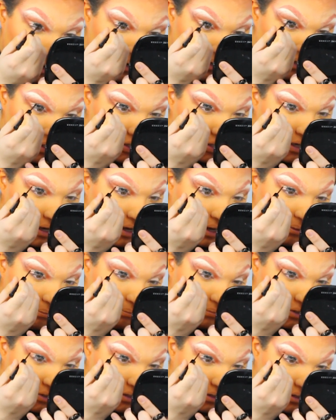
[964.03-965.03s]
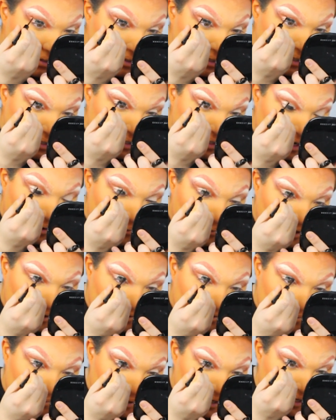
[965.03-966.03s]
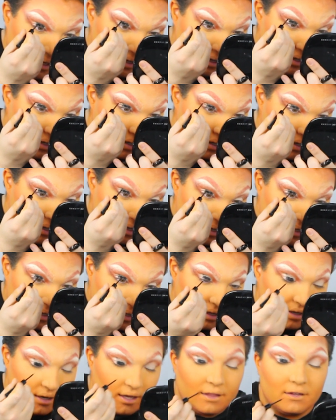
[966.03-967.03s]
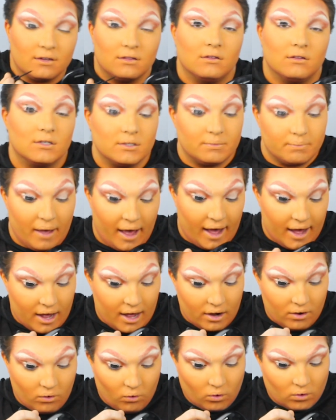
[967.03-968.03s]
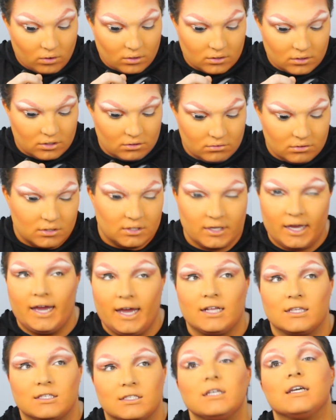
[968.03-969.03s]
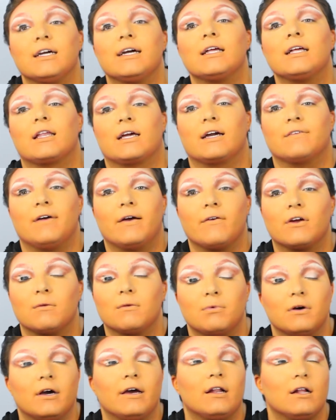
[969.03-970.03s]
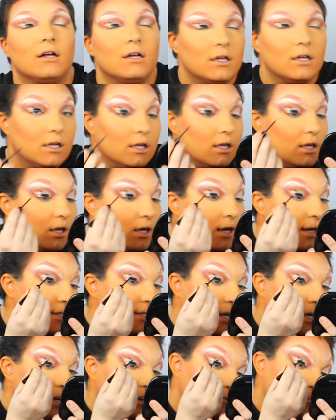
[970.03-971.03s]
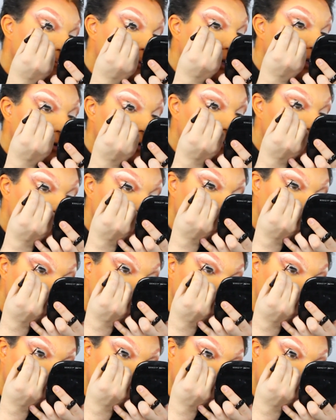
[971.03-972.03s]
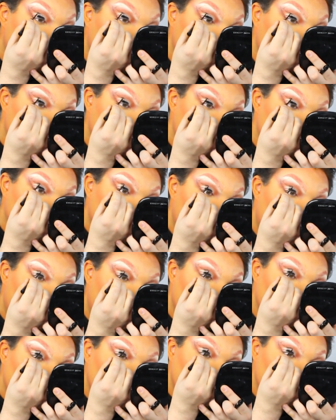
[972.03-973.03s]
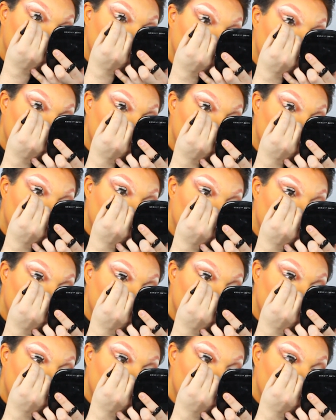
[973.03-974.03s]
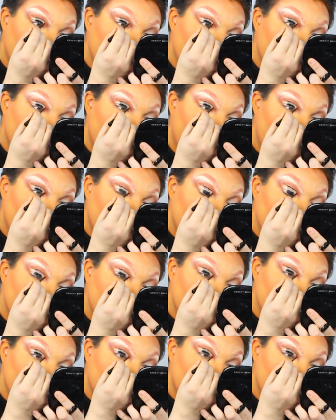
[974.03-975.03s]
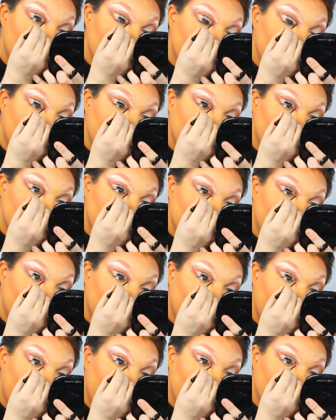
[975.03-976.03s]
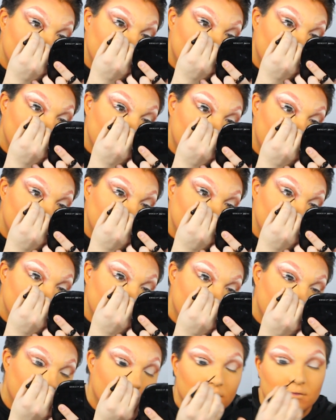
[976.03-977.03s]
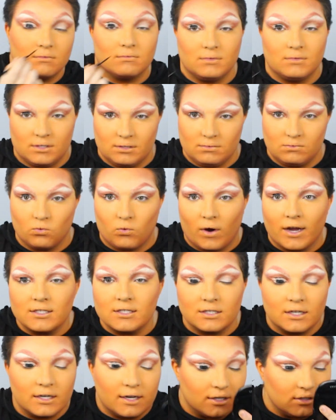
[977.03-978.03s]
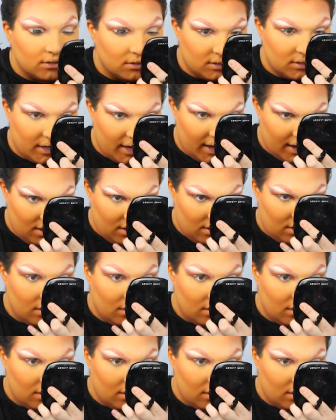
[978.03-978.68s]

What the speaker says: eye shape just does not work for me. It either looks bad or you just can't see it. Like if I were to put a ton of beautiful glitter all over my eyelid, it wouldn't even matter because you wouldn't be able to see it when my eyes are closed, or resting, I should say.